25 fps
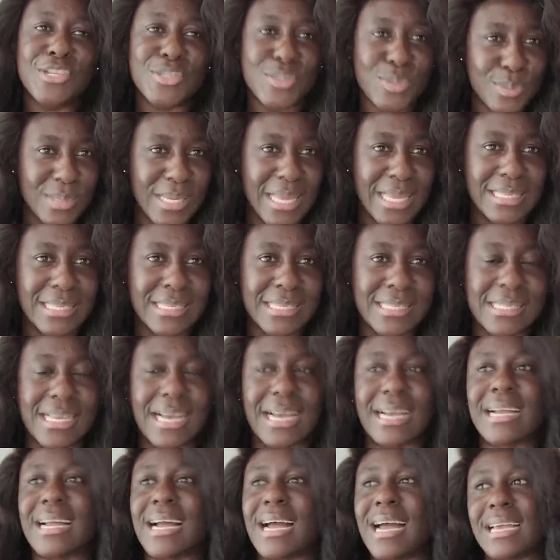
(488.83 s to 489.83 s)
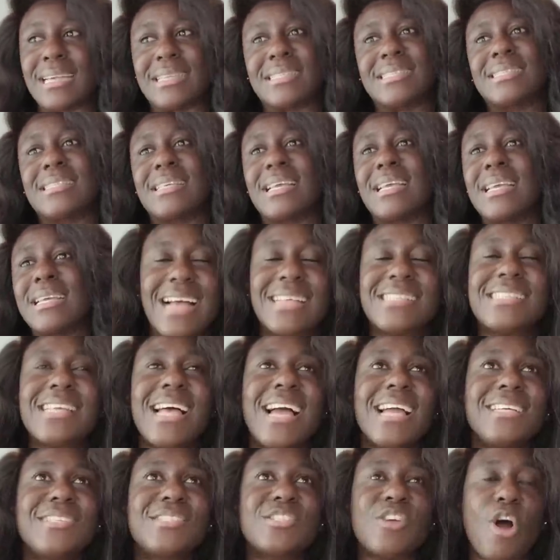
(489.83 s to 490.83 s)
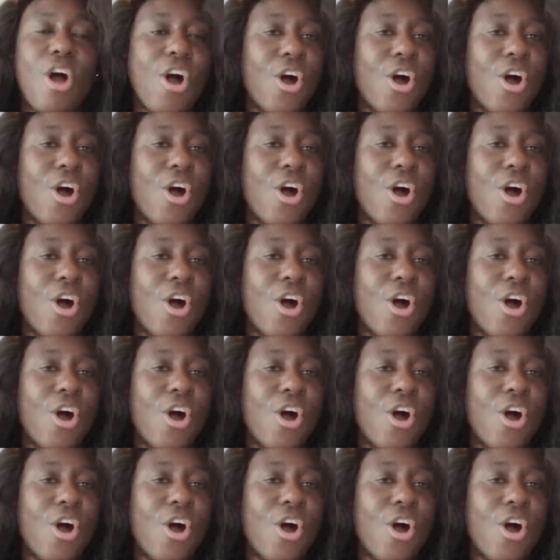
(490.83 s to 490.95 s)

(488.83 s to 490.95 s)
to nelisa guys besides